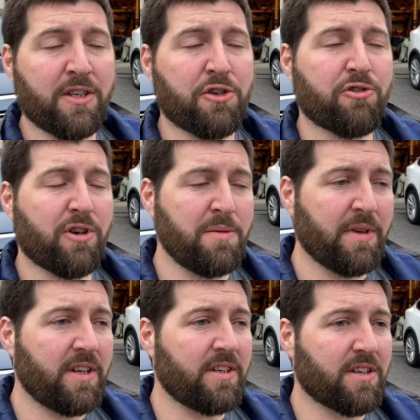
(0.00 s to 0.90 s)

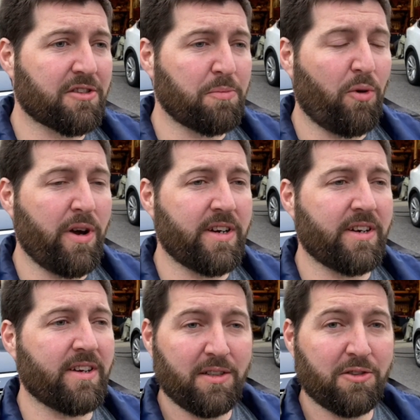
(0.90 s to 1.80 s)
extremely
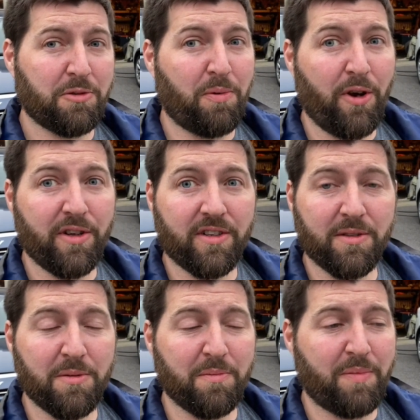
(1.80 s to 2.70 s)
disappointed.
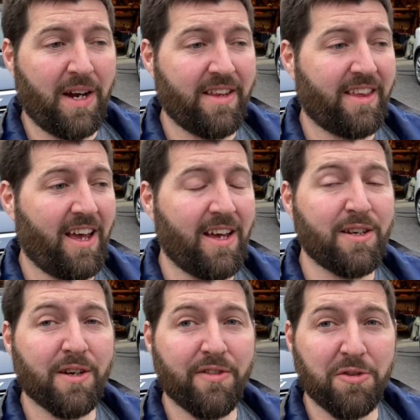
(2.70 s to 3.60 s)
Spoiler, by the
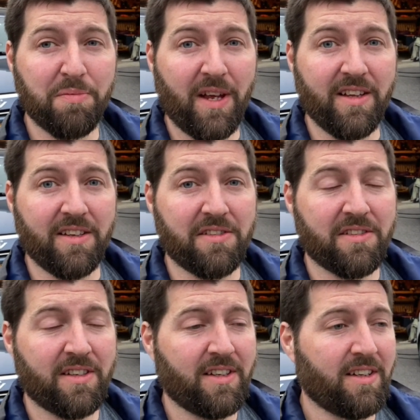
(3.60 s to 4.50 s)
end of this
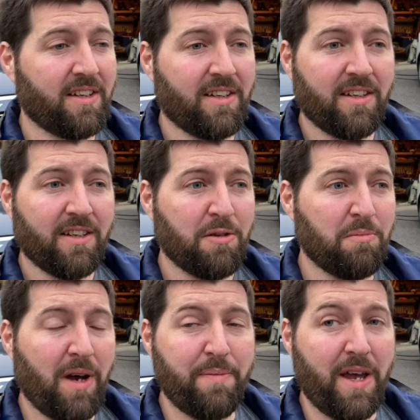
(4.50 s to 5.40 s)
playlist,
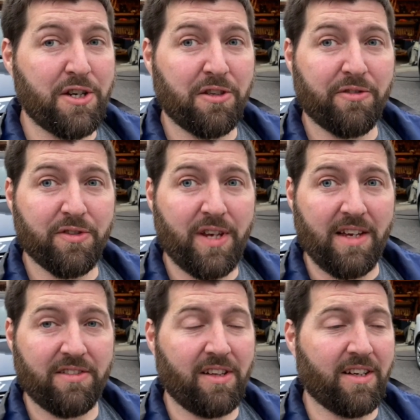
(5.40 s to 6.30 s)
my patience for
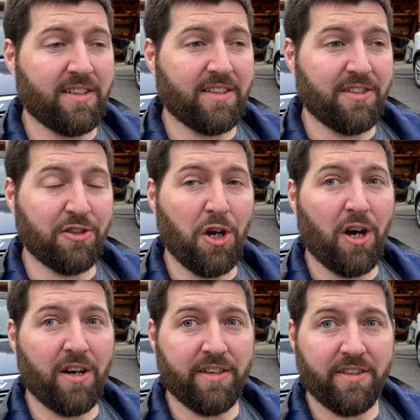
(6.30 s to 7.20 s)
Tesla is
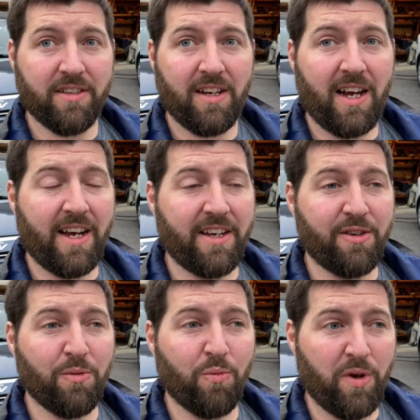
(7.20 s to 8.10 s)
gone.
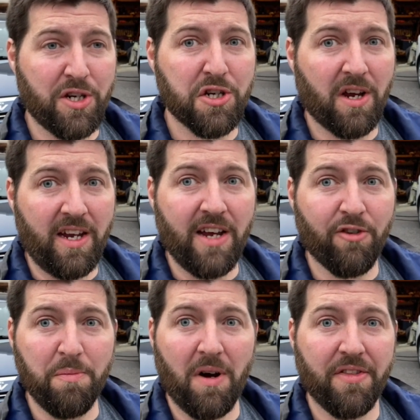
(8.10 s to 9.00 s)
I wish I
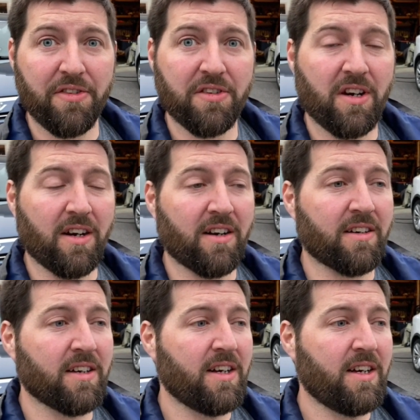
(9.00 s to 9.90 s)
never bought this
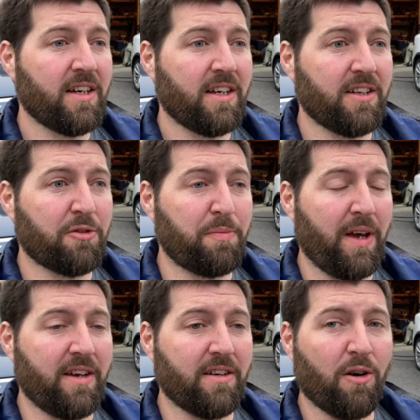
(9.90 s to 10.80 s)
car. It's
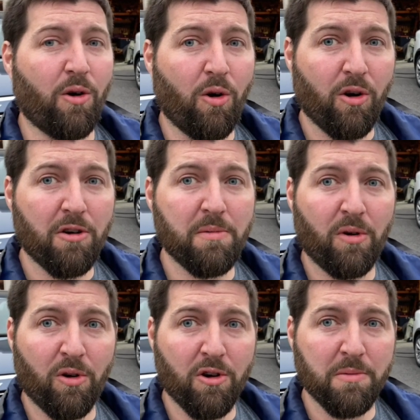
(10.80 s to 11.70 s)
been a horrible,
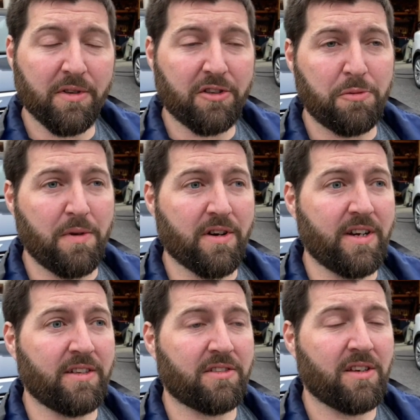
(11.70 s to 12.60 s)
horrible
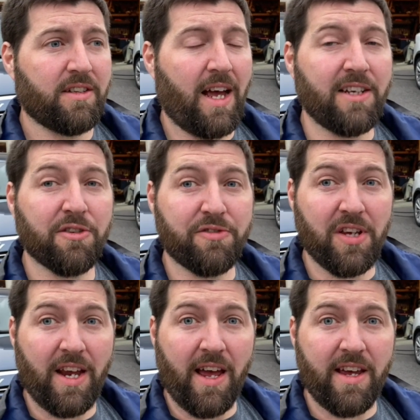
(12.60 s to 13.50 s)
experience. As of
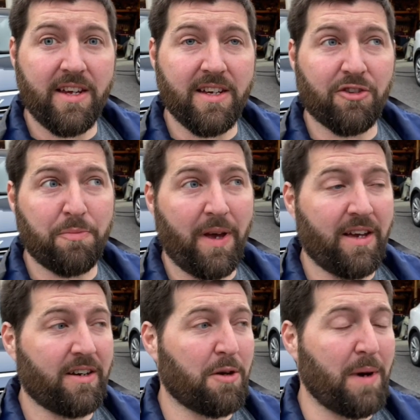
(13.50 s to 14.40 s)
today, it's
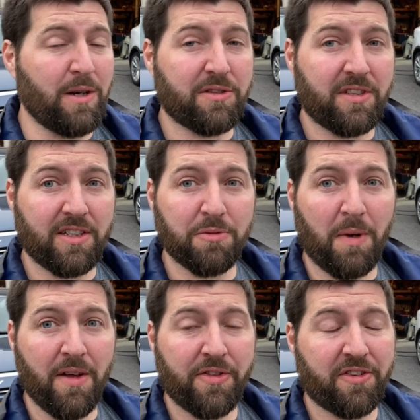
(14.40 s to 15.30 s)
been about 6
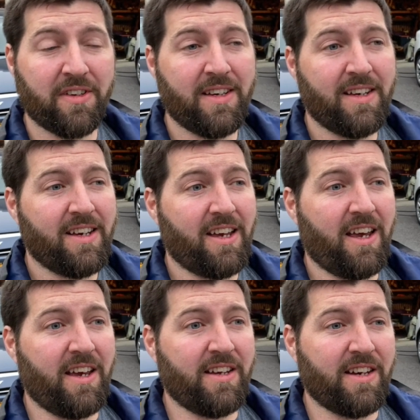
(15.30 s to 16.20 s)
months,
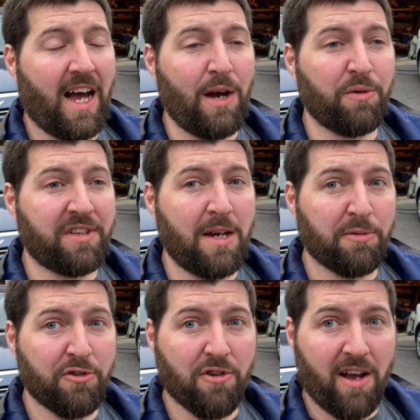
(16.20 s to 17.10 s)
and I wasn't able
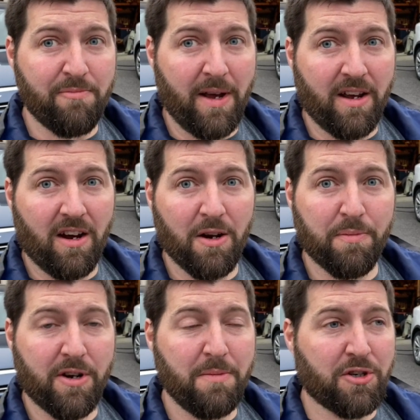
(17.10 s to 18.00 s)
to drive my car
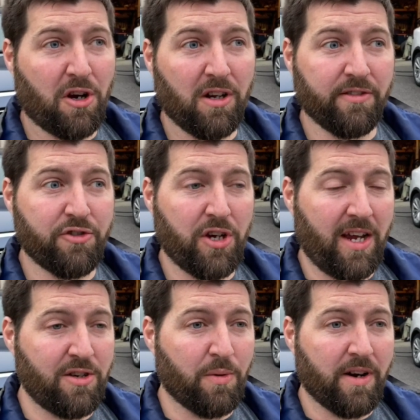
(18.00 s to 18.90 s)
pretty much all of
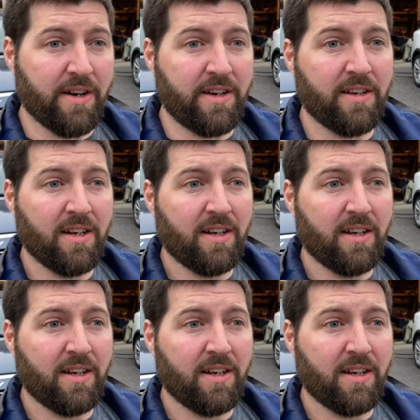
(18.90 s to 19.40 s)
January.